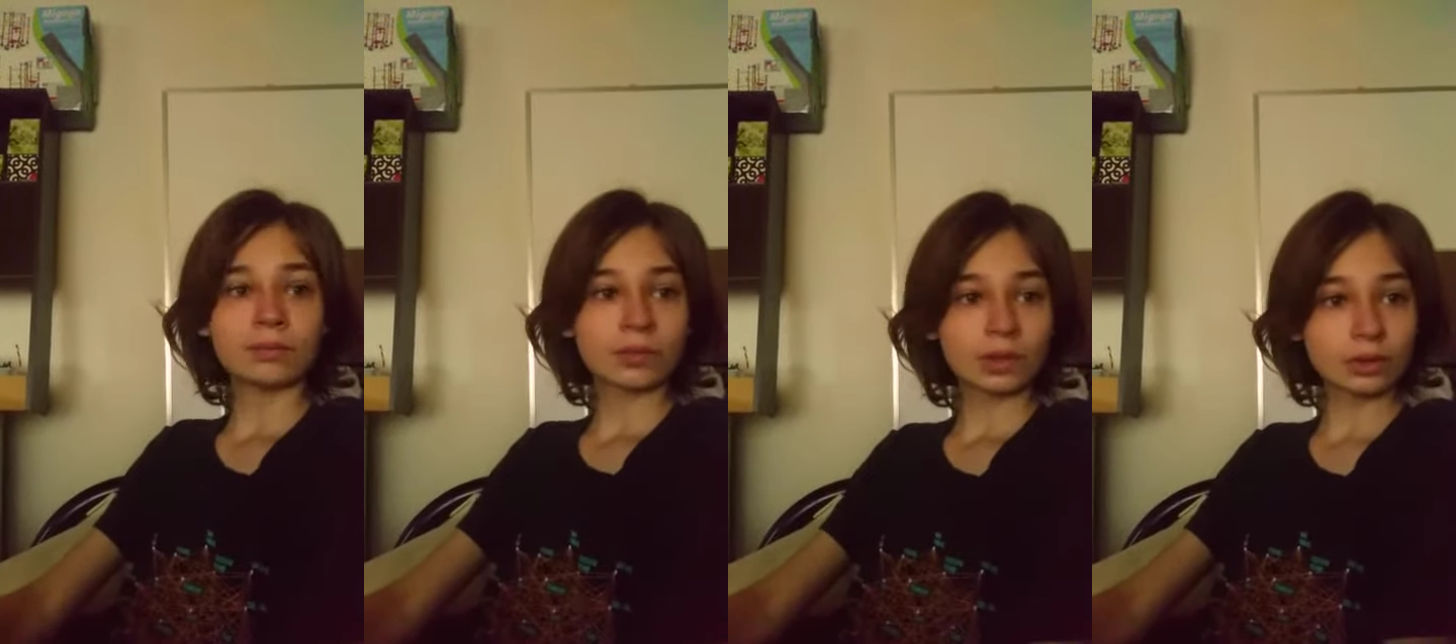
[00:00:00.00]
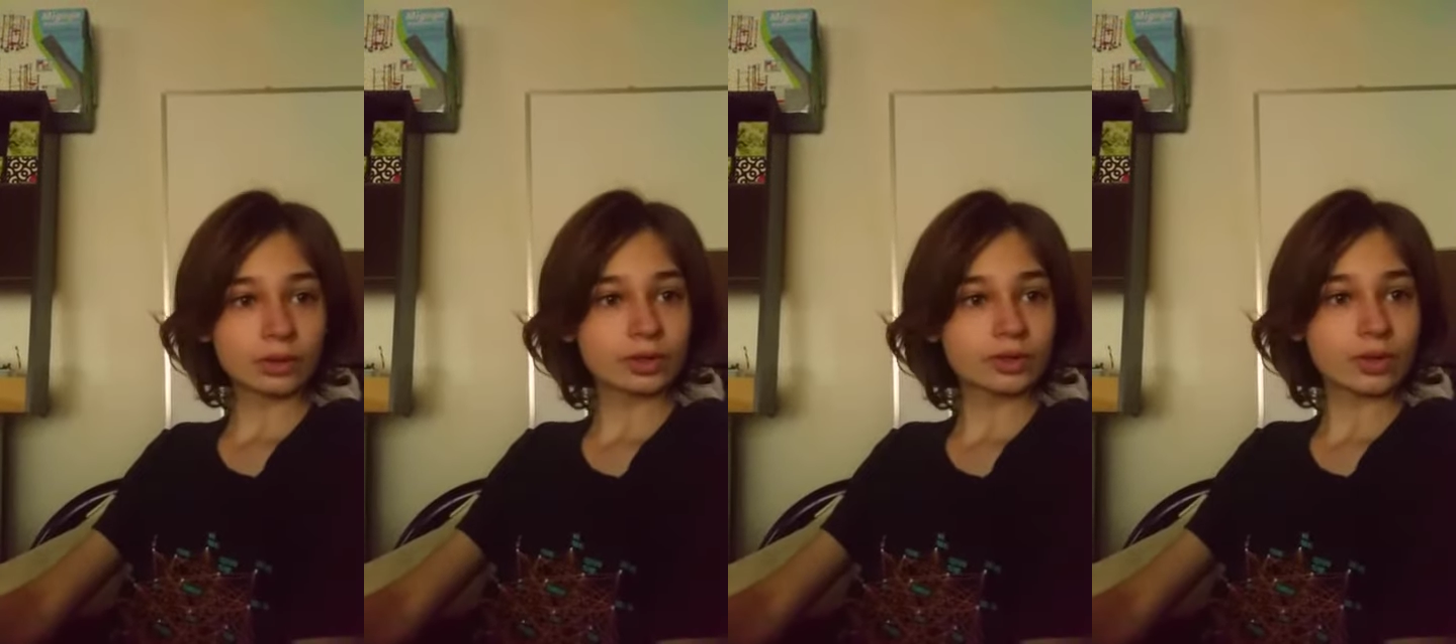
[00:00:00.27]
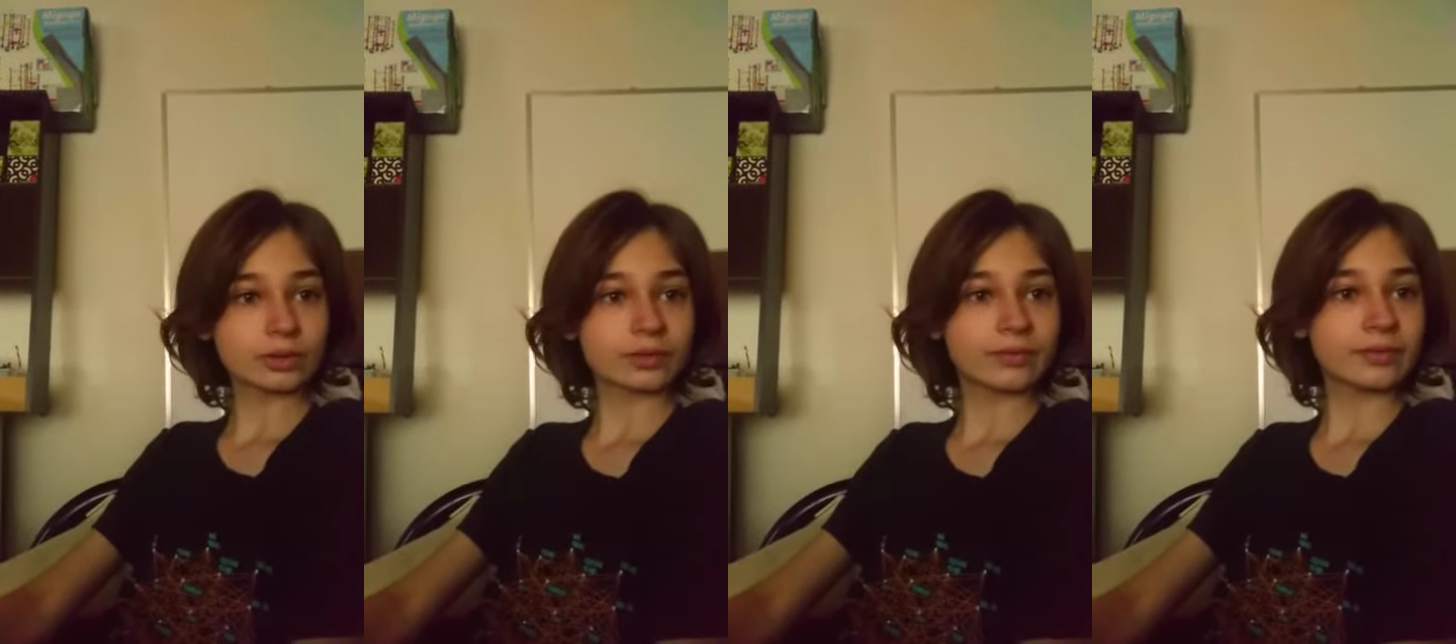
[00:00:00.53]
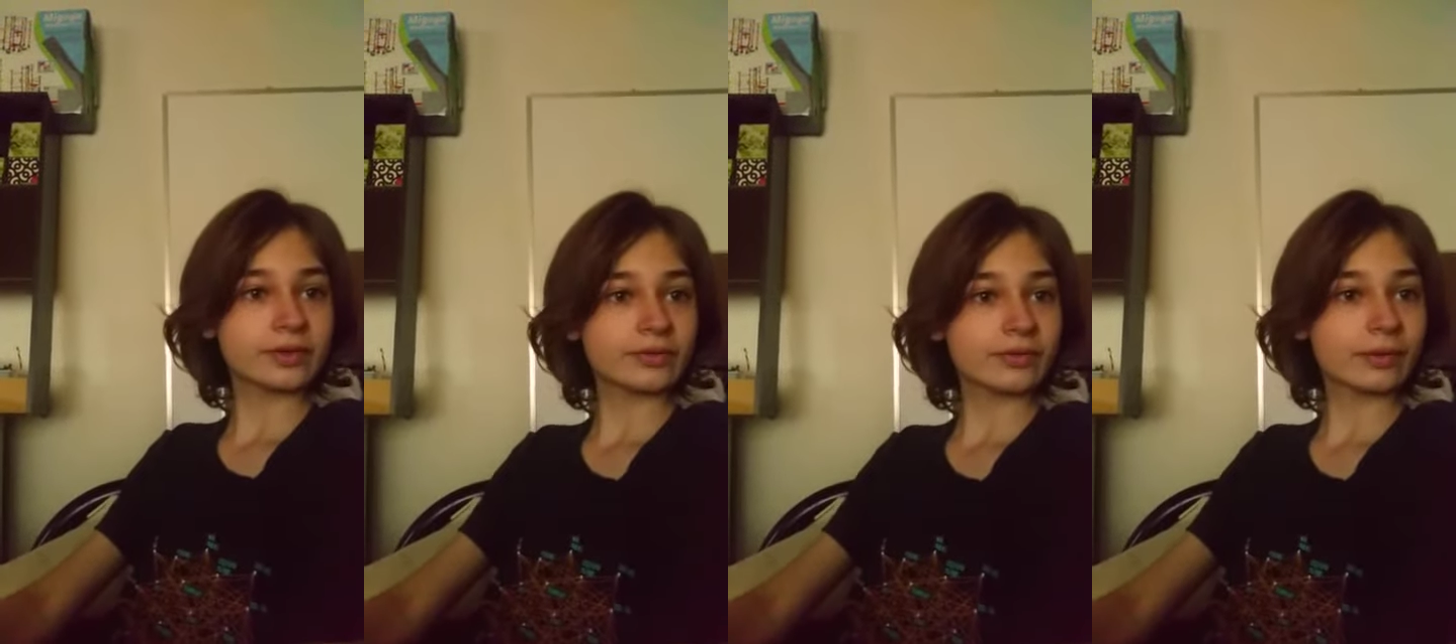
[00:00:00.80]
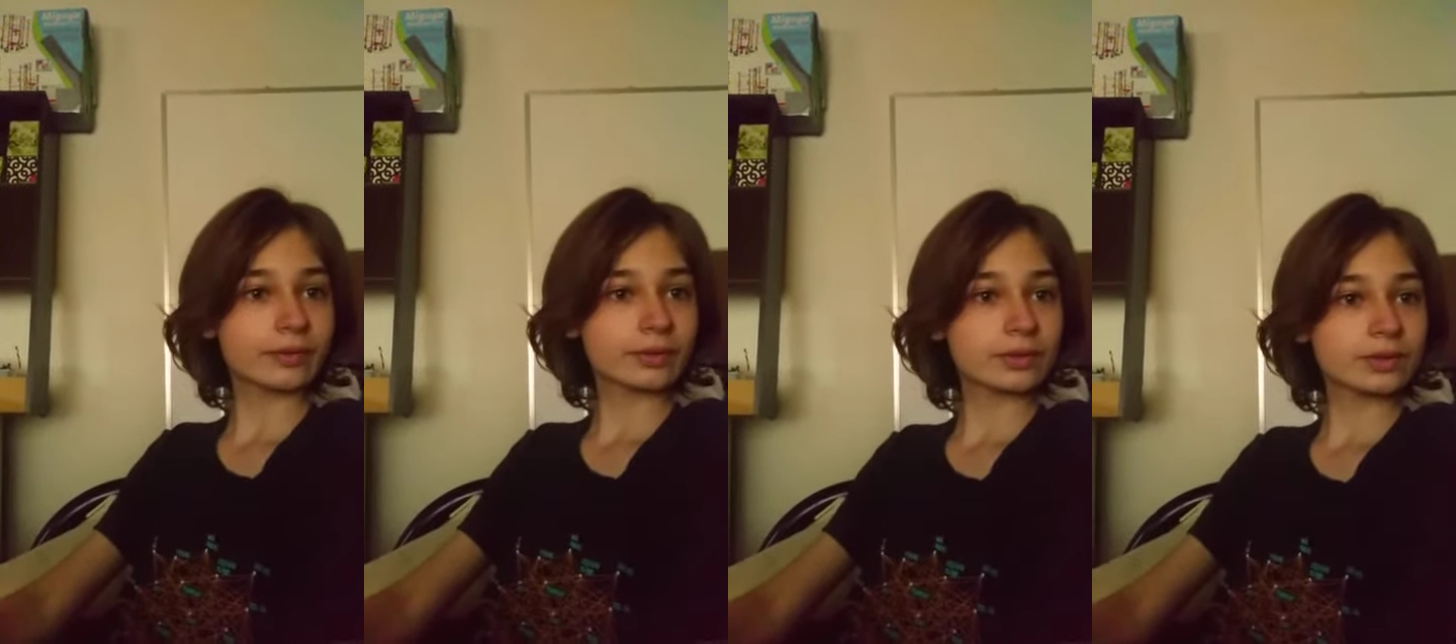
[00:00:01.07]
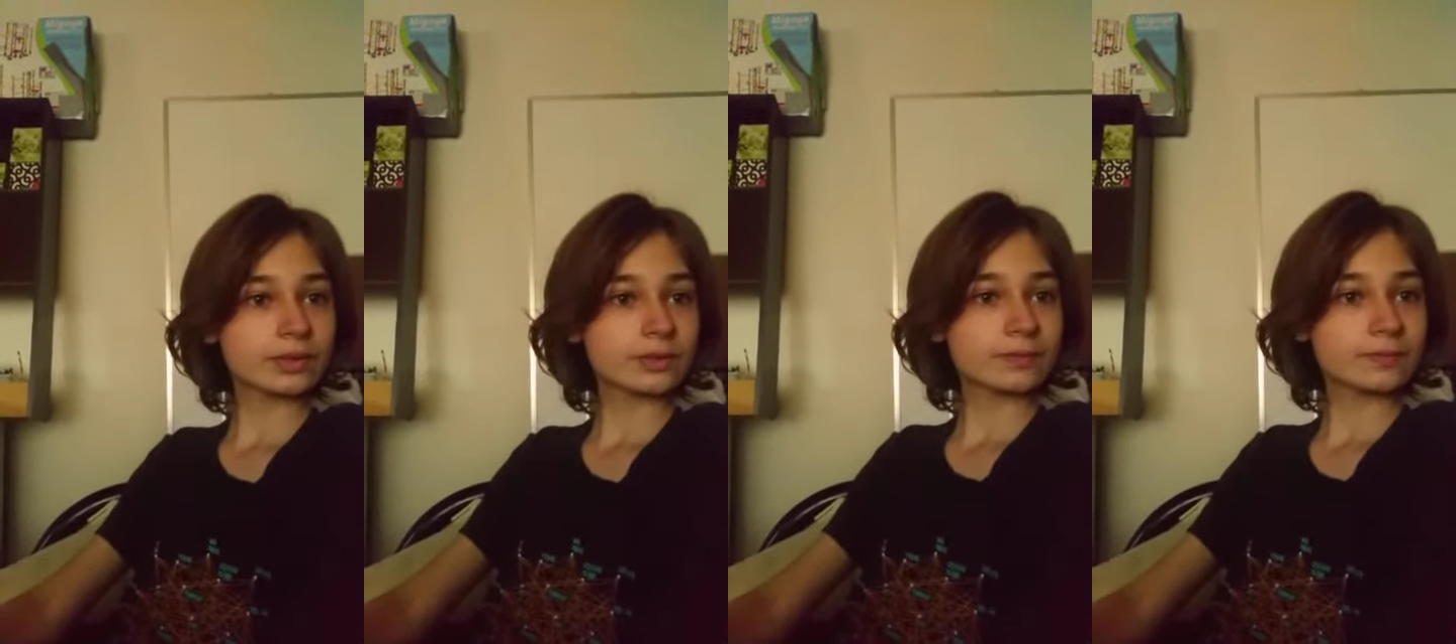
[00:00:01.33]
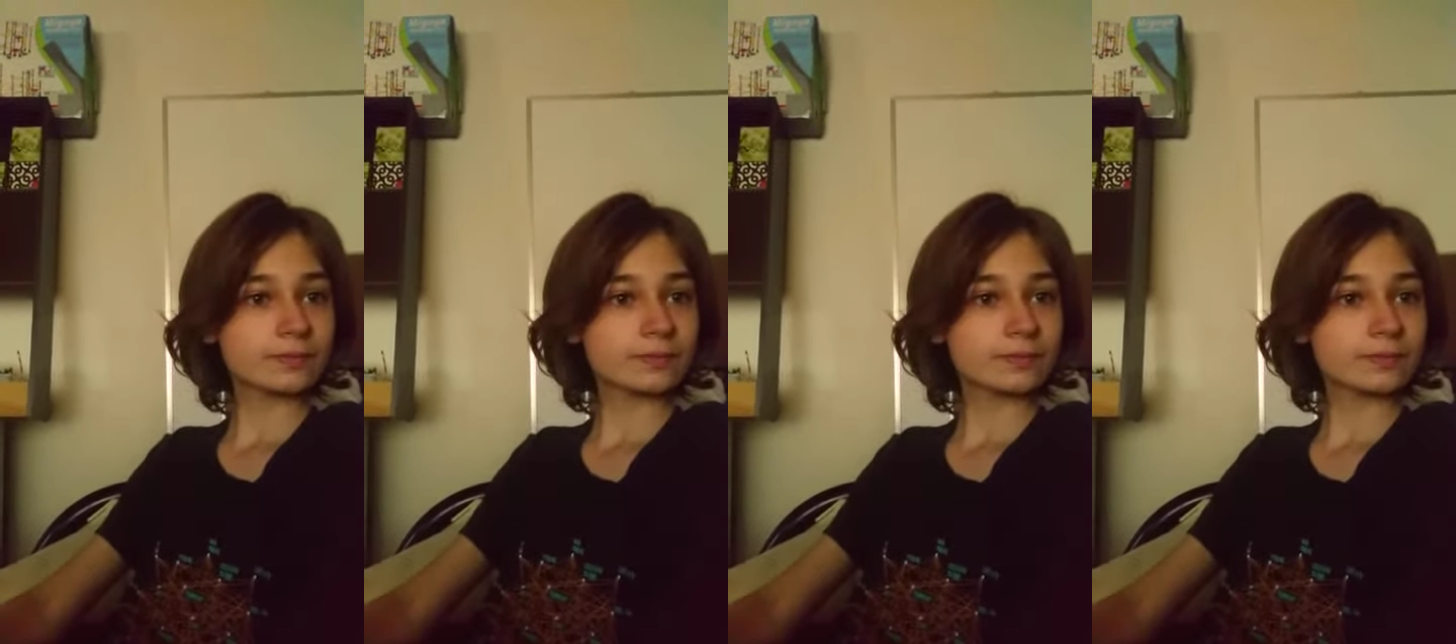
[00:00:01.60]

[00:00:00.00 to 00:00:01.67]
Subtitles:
constructive interference.